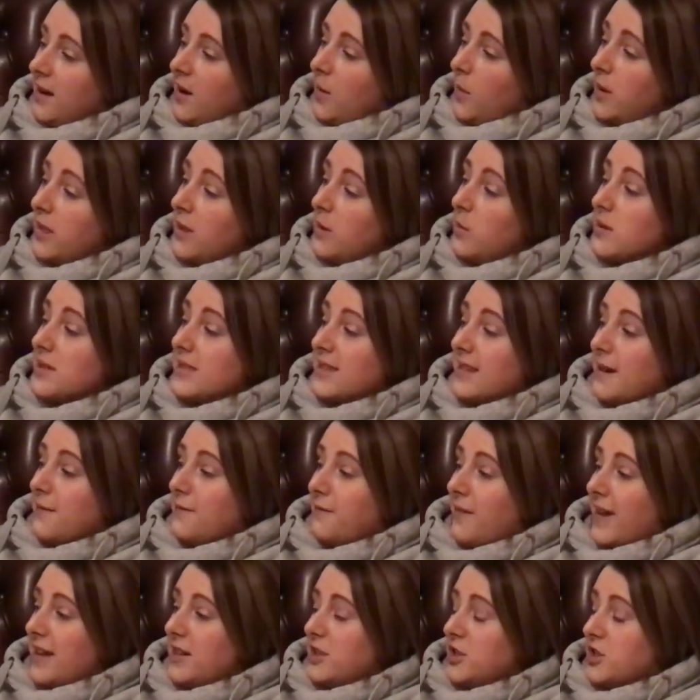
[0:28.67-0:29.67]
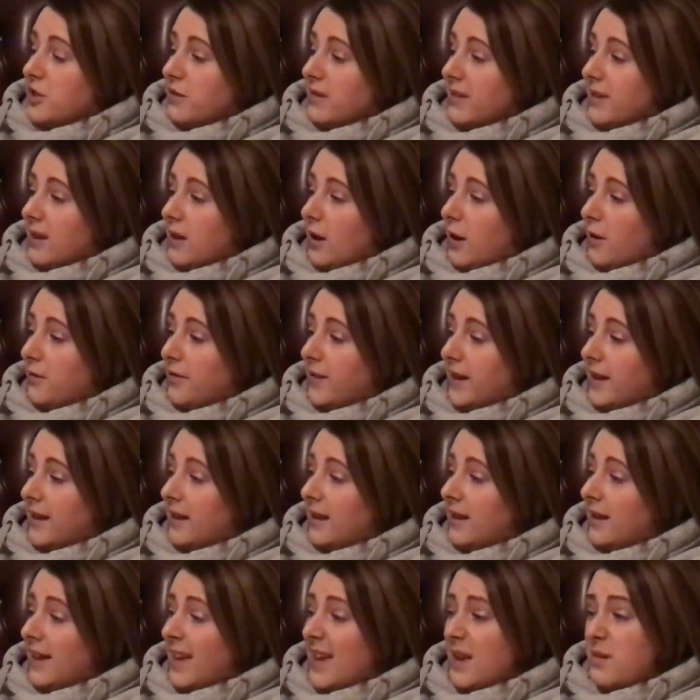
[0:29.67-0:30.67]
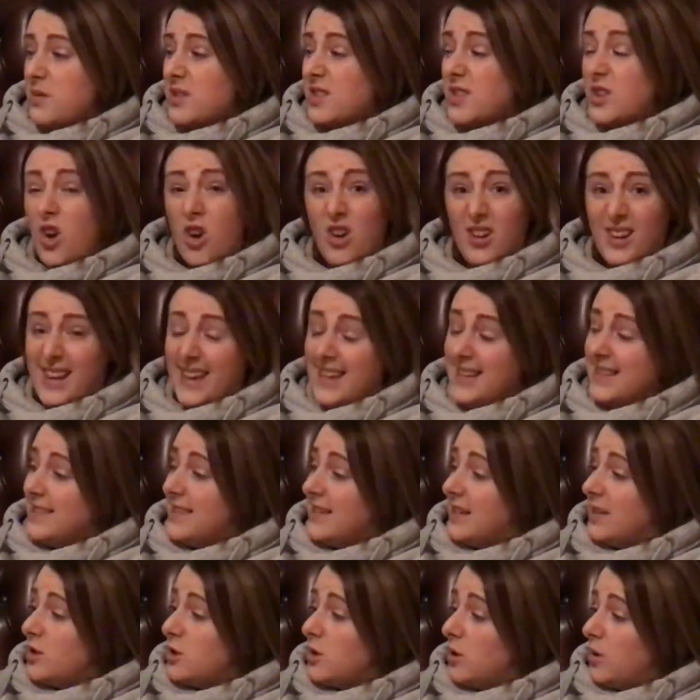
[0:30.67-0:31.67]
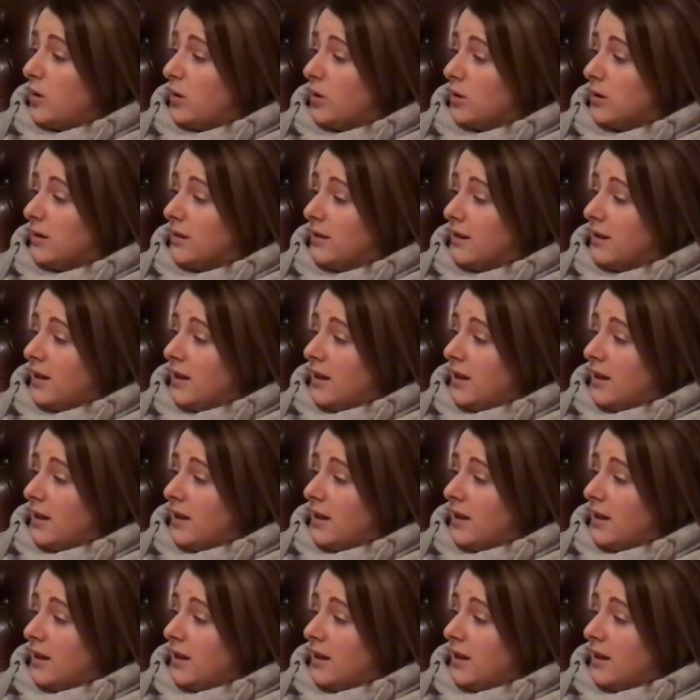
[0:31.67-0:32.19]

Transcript: When there was an adventure in the offing, he was not lazy at all.